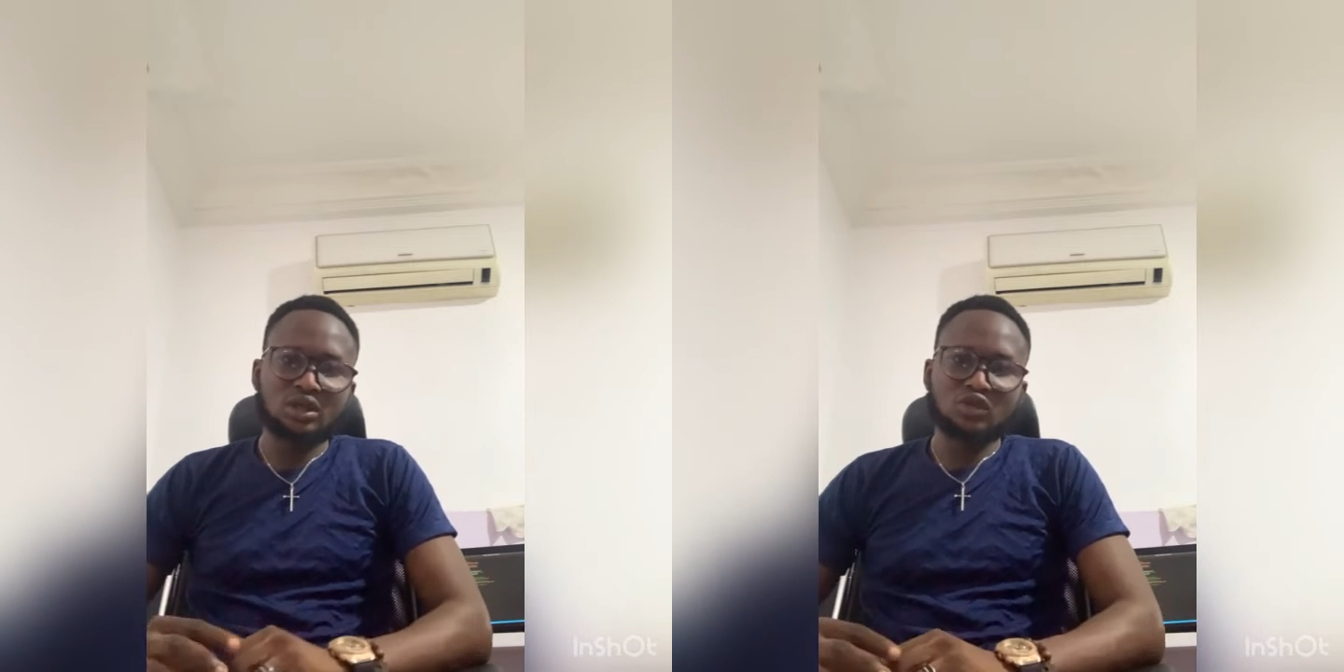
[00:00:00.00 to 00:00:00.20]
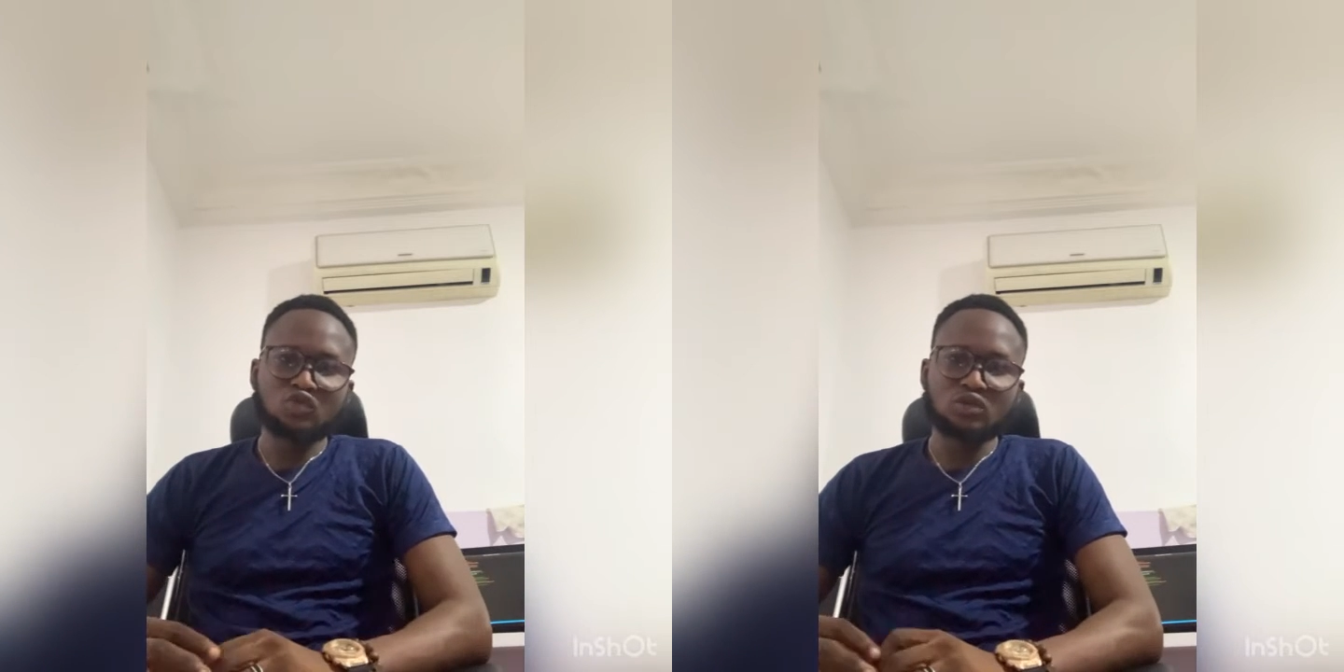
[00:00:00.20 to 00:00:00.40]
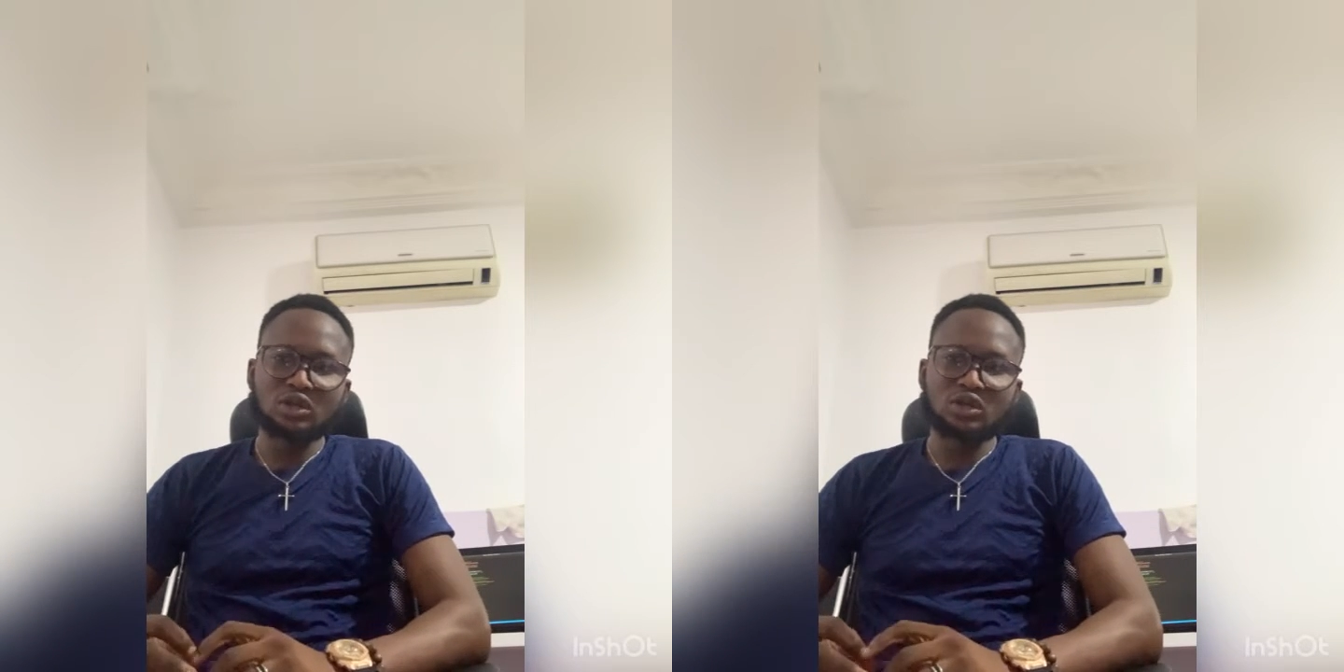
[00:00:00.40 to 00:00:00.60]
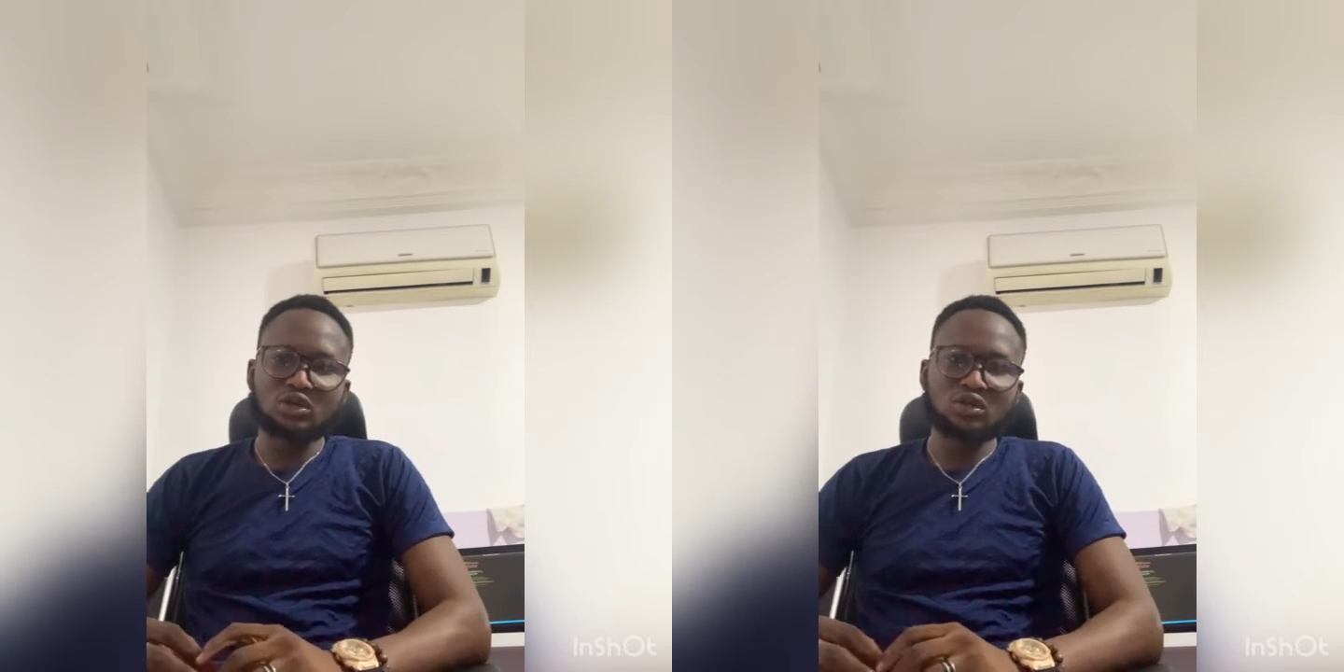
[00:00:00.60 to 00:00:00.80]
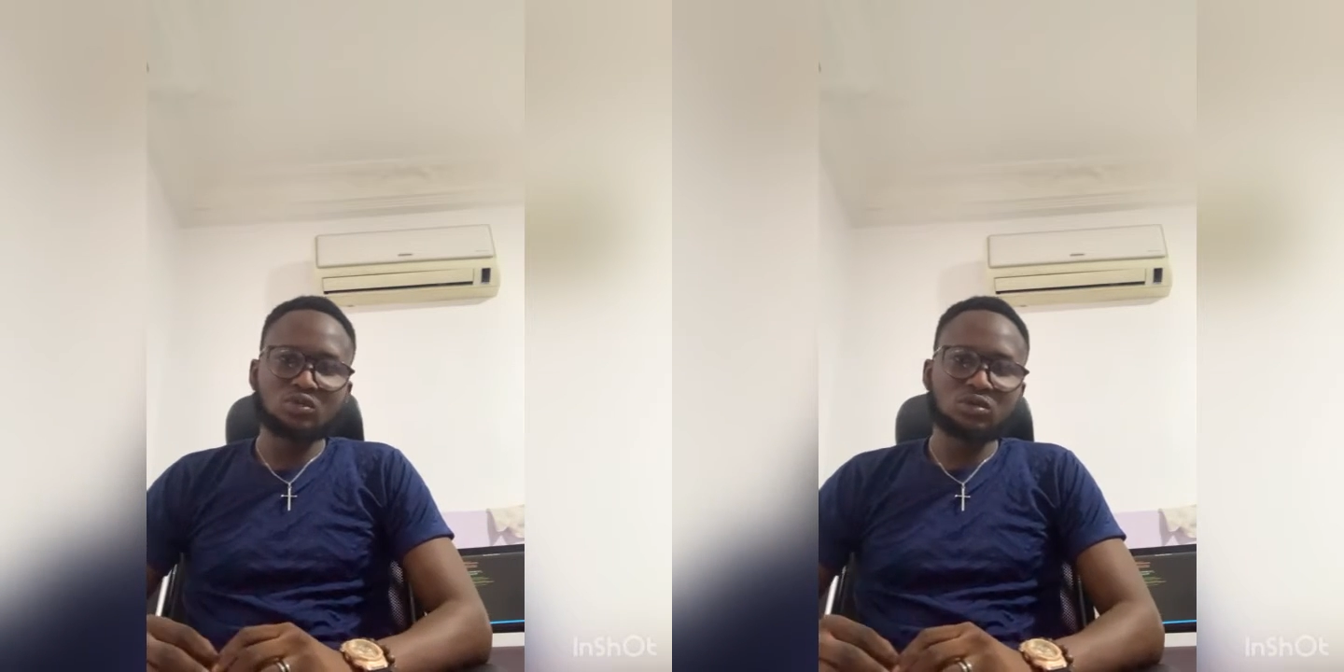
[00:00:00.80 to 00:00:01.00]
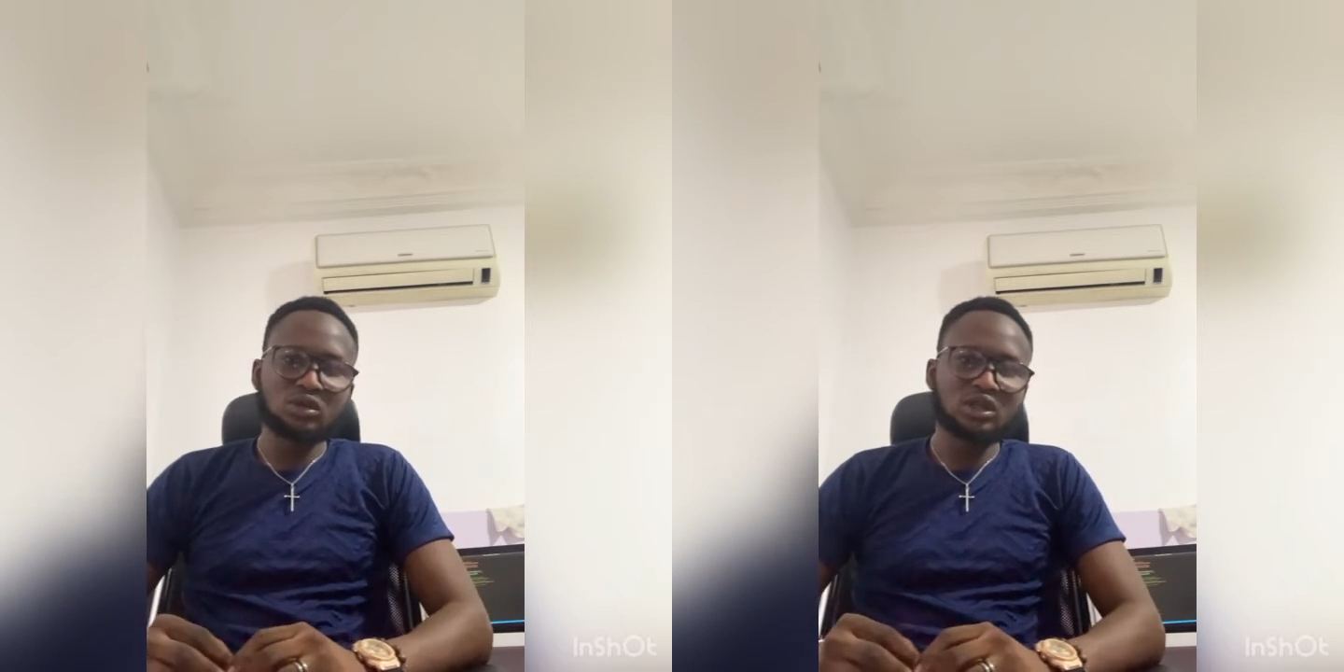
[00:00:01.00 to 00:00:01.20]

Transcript: we